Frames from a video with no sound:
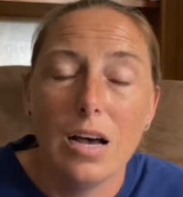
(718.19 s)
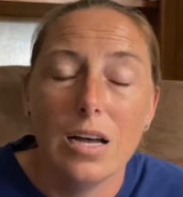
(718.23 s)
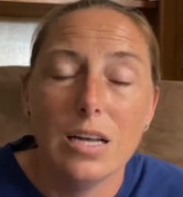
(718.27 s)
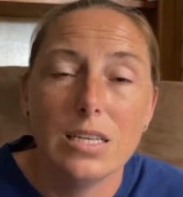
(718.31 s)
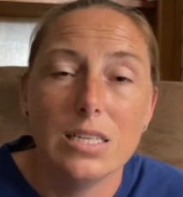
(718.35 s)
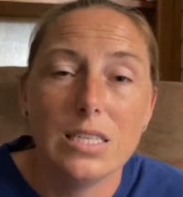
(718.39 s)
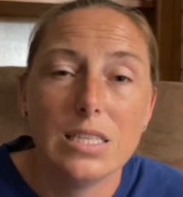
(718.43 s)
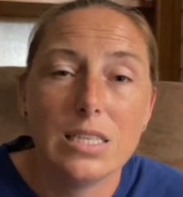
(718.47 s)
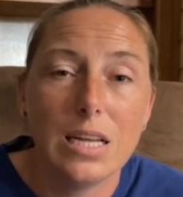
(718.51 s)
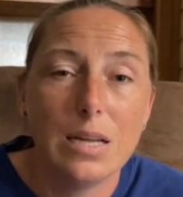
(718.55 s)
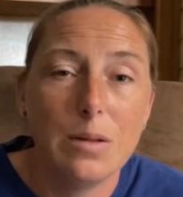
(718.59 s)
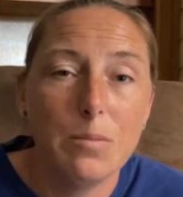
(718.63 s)

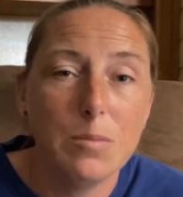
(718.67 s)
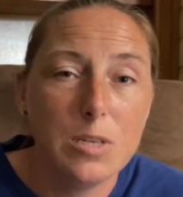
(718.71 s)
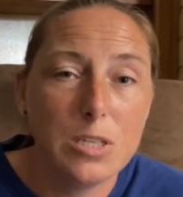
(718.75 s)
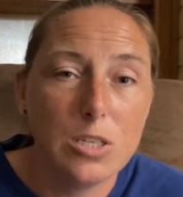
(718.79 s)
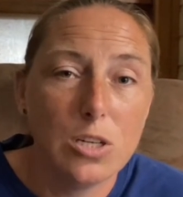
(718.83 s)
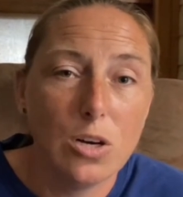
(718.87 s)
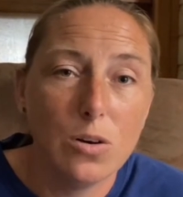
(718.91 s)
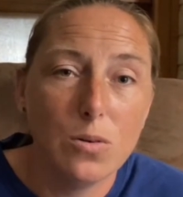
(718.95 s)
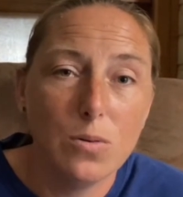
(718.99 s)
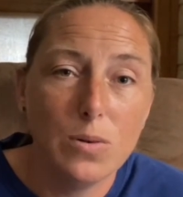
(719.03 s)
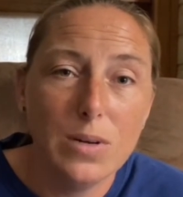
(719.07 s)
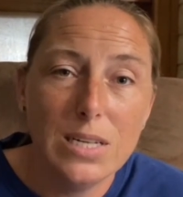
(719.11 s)
Same as
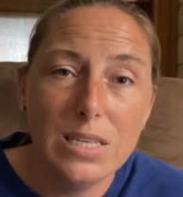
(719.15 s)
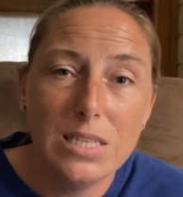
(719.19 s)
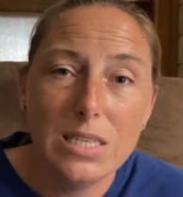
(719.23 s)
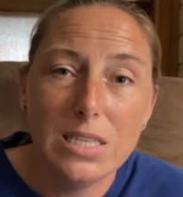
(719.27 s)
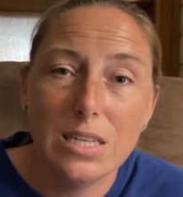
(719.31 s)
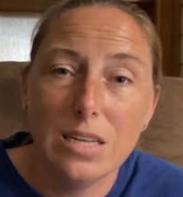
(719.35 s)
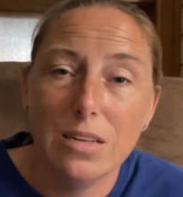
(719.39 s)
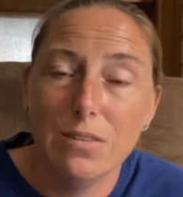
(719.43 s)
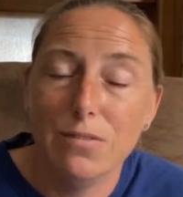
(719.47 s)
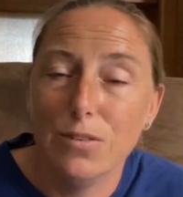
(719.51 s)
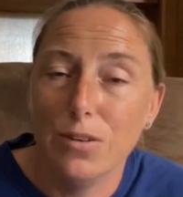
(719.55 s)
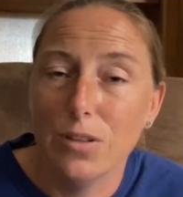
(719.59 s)
always,
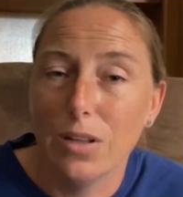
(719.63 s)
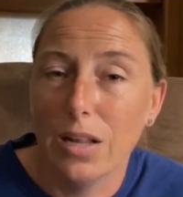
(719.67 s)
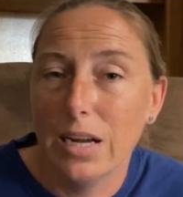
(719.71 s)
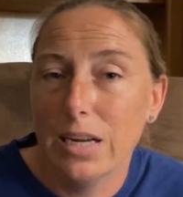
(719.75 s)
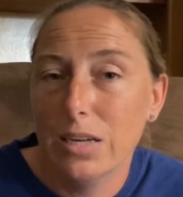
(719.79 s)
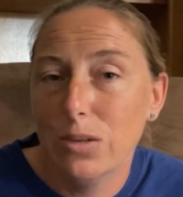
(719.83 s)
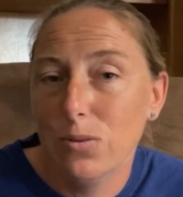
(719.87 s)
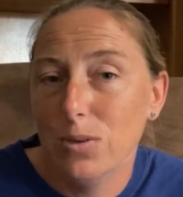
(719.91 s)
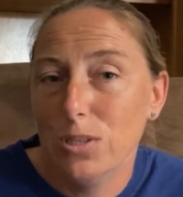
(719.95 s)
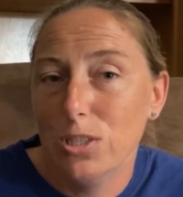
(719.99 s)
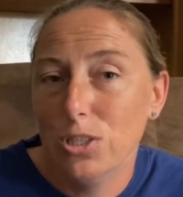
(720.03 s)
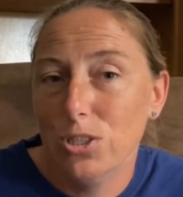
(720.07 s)
if you
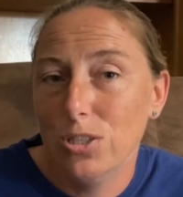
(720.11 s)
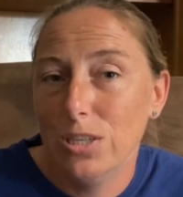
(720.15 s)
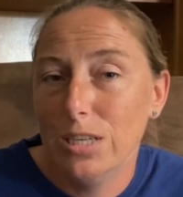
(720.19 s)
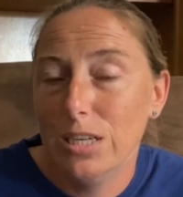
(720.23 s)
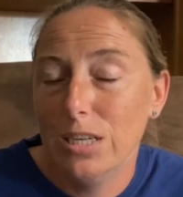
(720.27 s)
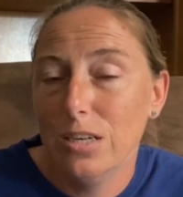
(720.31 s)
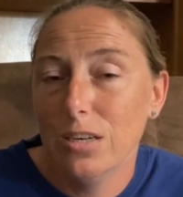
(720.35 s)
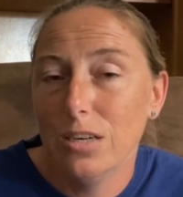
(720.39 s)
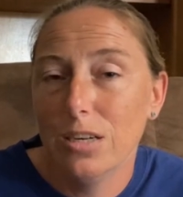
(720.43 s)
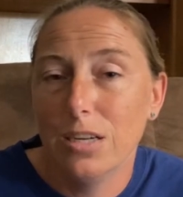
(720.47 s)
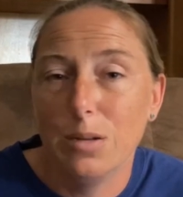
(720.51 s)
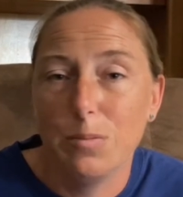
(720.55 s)
like what you
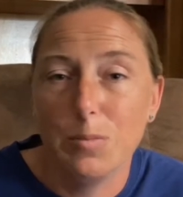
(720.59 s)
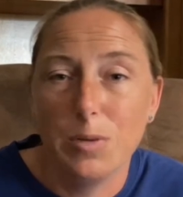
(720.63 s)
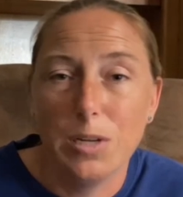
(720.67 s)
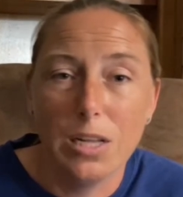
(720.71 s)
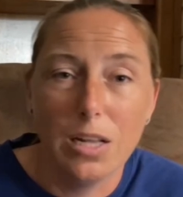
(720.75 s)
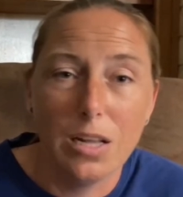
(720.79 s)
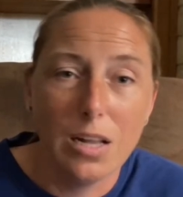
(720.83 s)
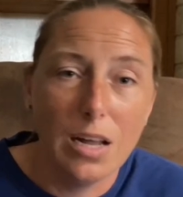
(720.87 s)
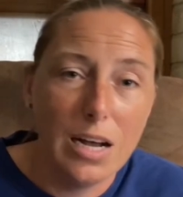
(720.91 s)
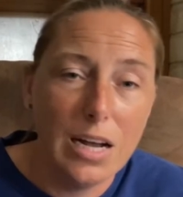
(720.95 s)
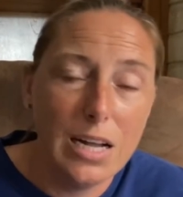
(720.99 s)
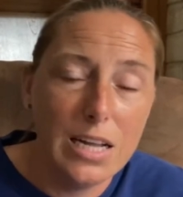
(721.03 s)
hear, give me a
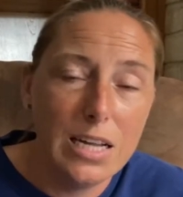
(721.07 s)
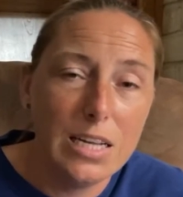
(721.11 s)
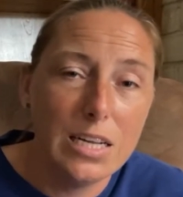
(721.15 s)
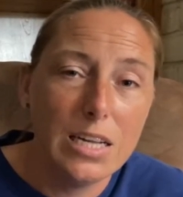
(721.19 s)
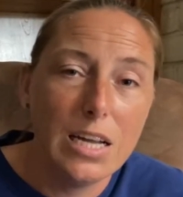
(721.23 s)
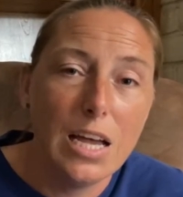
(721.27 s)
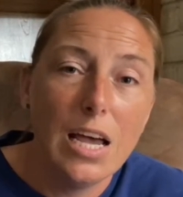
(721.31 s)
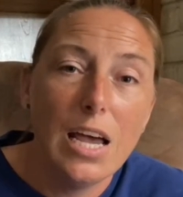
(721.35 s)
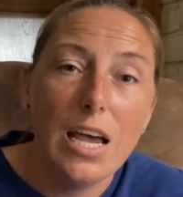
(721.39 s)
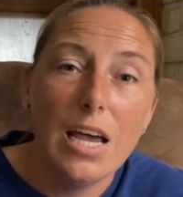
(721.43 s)
like.